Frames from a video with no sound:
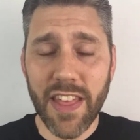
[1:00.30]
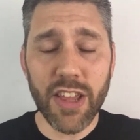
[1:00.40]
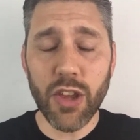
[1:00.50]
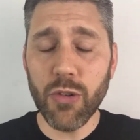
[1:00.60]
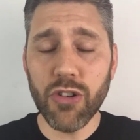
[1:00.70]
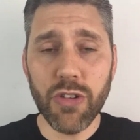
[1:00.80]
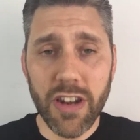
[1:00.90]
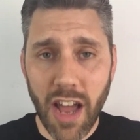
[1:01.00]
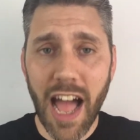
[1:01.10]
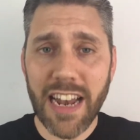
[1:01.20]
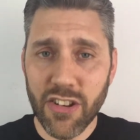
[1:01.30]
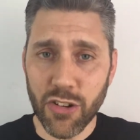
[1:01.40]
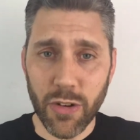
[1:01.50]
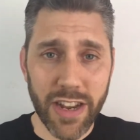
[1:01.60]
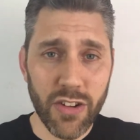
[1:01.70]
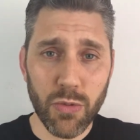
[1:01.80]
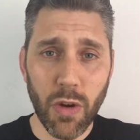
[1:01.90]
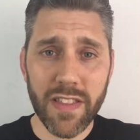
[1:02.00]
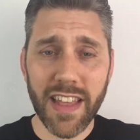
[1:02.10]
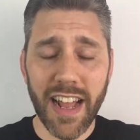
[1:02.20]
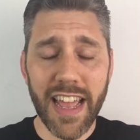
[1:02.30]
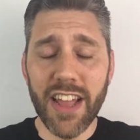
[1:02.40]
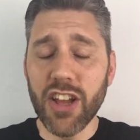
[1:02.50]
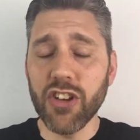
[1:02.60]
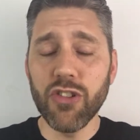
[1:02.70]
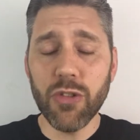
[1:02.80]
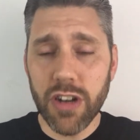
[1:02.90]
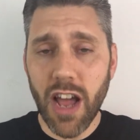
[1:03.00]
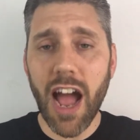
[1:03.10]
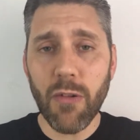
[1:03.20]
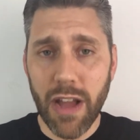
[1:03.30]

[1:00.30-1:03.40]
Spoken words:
that you do not do. Here's one that I do not